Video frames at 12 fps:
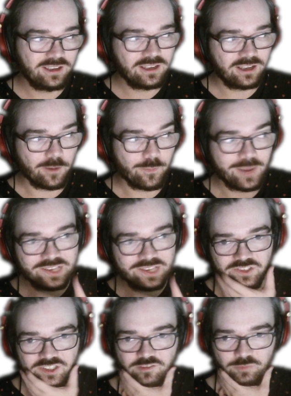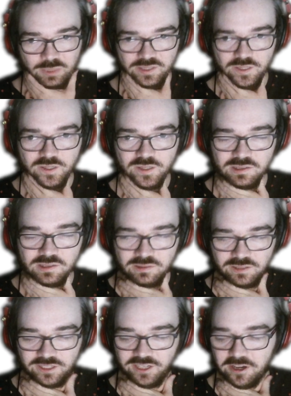imaginative bases,
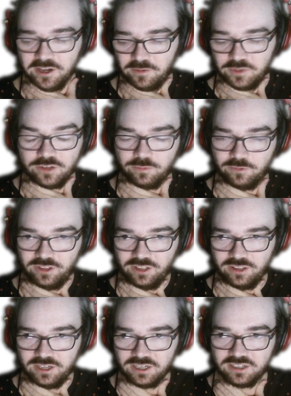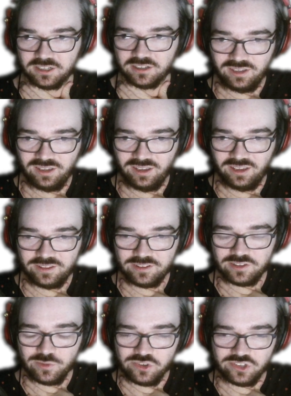which I'm really liking. There's
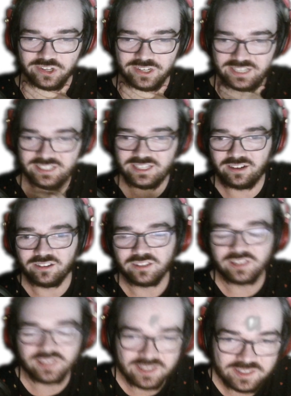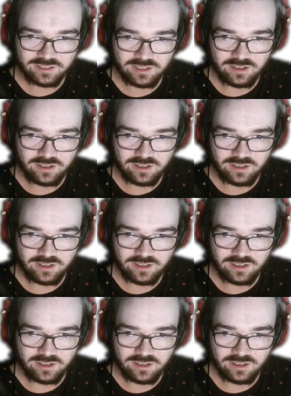so much detail in this.